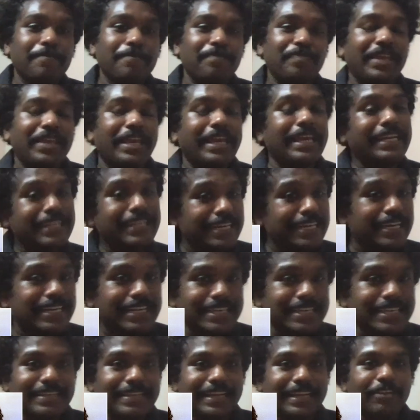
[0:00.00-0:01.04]
Internet as
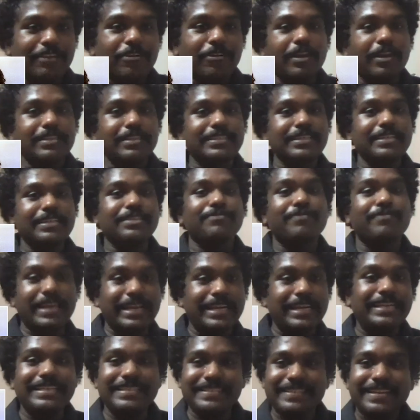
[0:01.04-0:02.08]
a technology is very
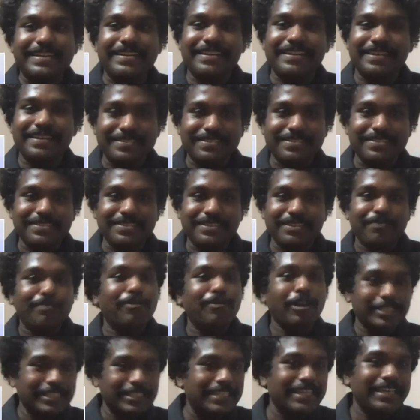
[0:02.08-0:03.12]
decentralized.
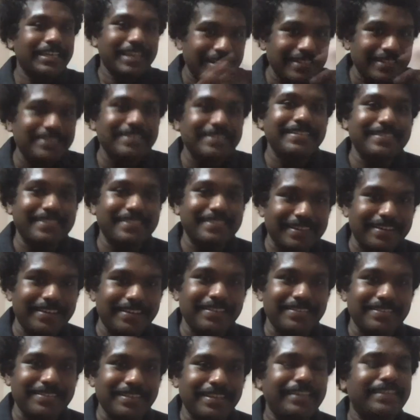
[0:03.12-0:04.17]
Blockchain again is
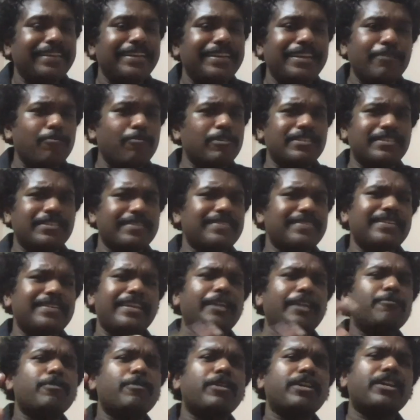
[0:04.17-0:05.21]
decentralized. Internet was just a
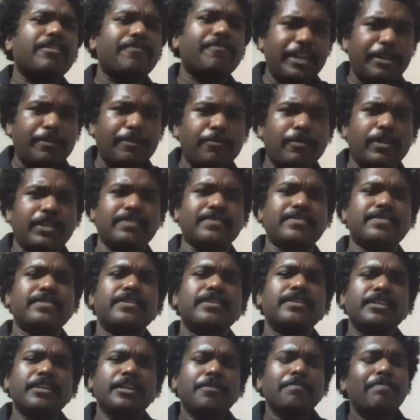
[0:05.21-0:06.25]
network of networks.
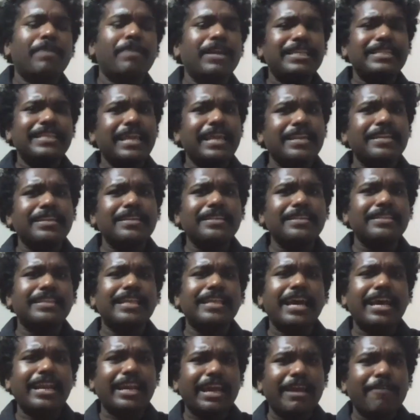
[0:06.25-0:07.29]
But then
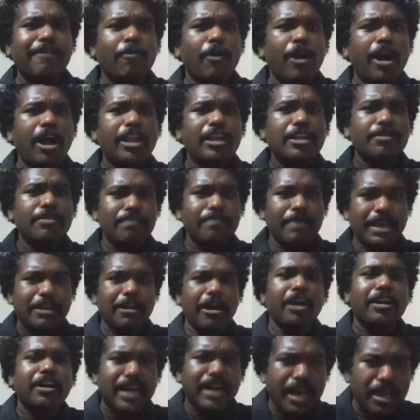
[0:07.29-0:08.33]
there evolved
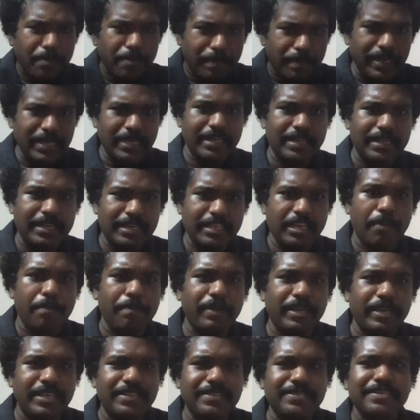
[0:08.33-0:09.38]
megacorp internet
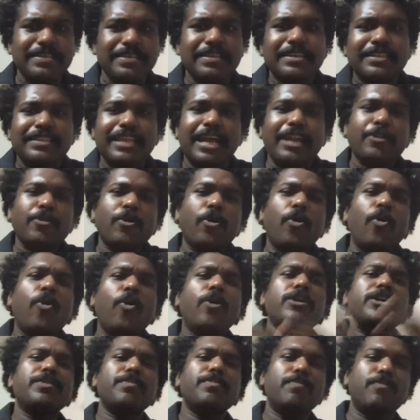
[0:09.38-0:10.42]
companies that
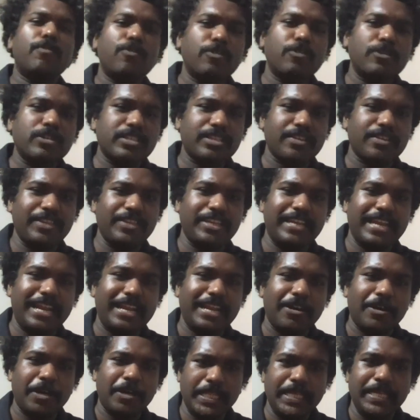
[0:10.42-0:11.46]
owned most of the data
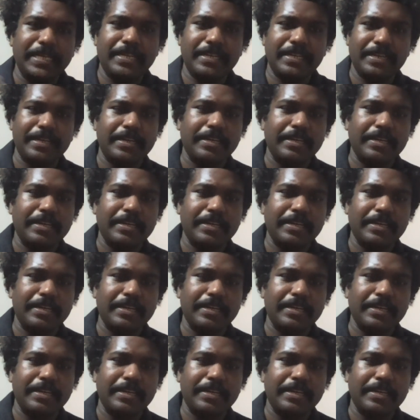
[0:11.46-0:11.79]
on the internet.